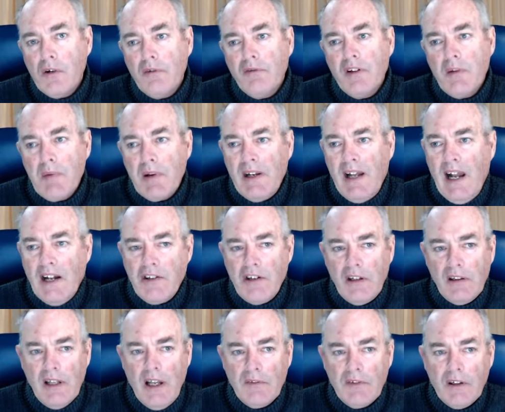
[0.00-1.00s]

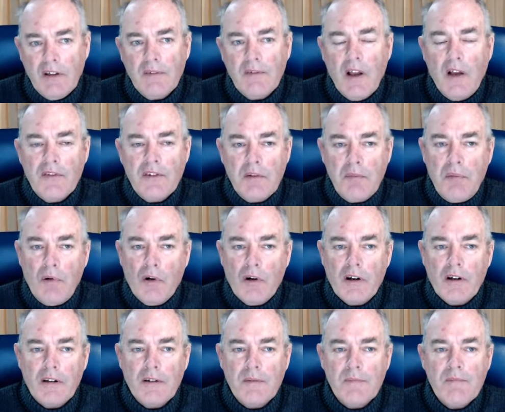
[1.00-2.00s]
Fibonacci level of
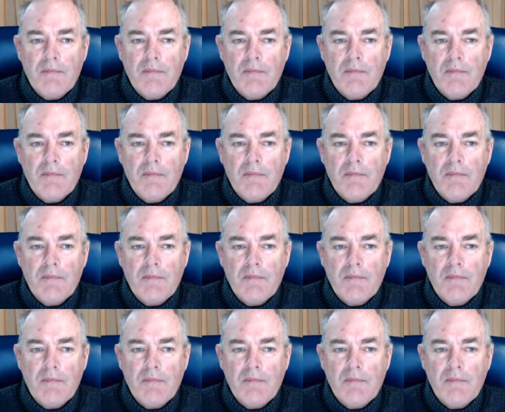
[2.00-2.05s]
support.